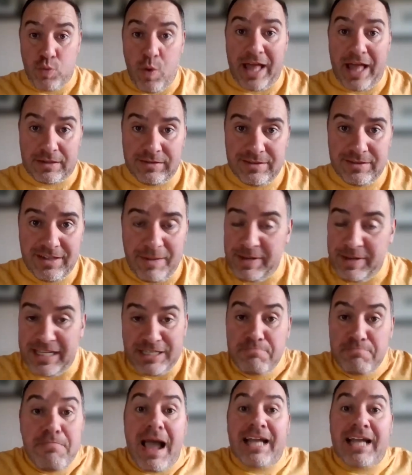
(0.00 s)
well. I mean,
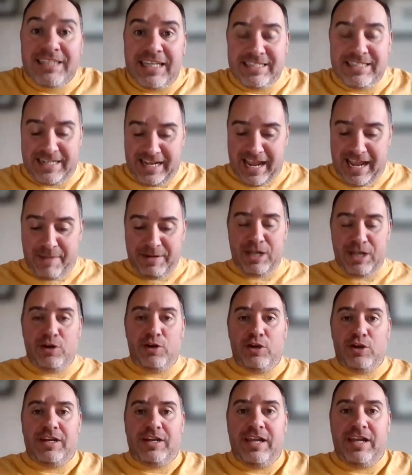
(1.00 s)
it's mad, isn't it? I mean, you're
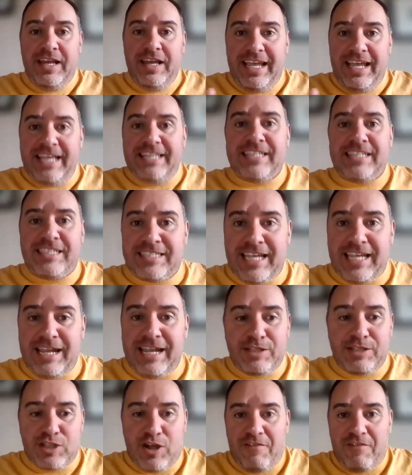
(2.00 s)
looking at, here's a team
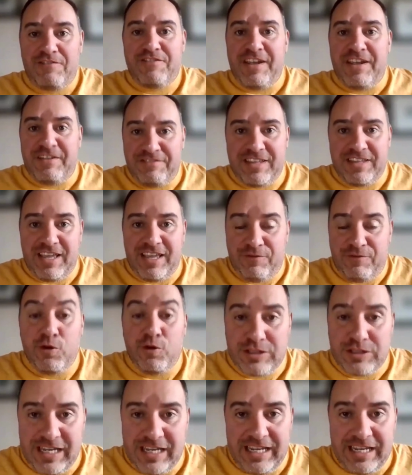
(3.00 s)
that's gone
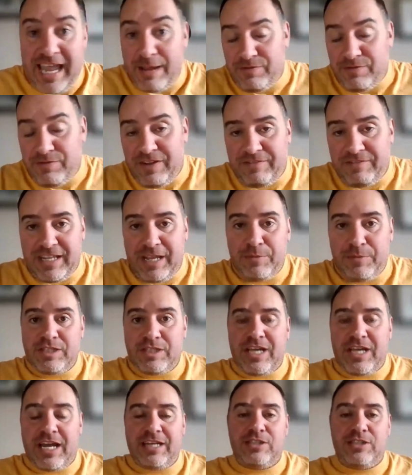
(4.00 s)
14 games, 15 in the
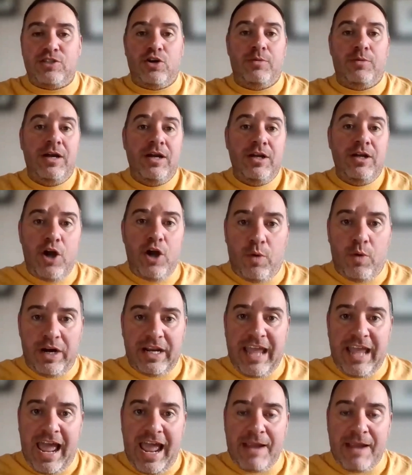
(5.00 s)
Challenge Cup, not won a
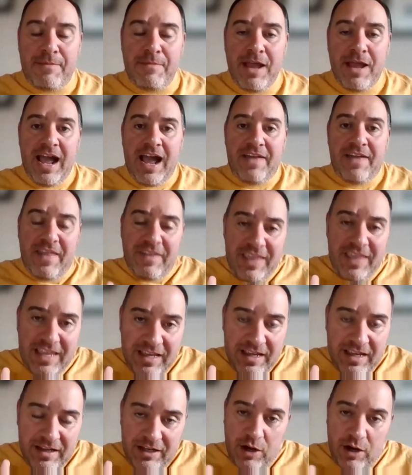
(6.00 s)
game. And then
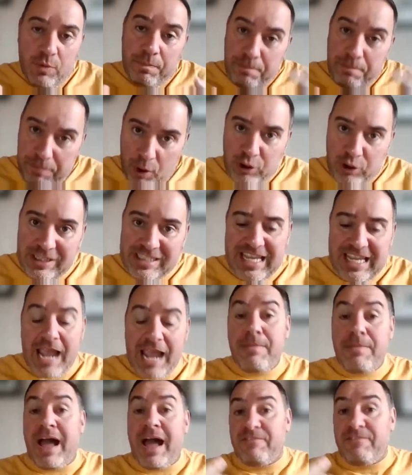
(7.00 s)
bodies
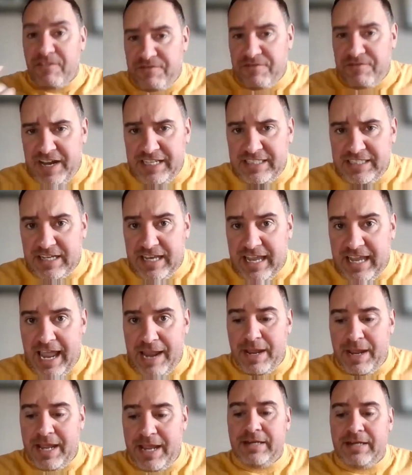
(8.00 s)
came back. Fafita
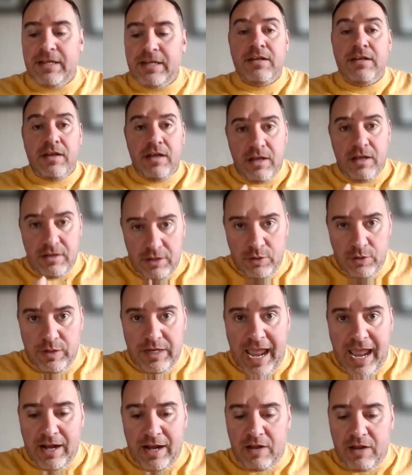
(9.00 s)
came in, Luke
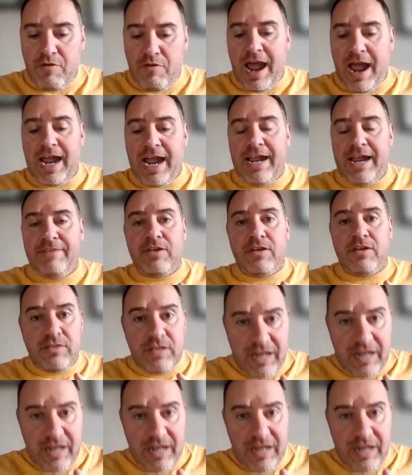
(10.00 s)
Gale arrived, the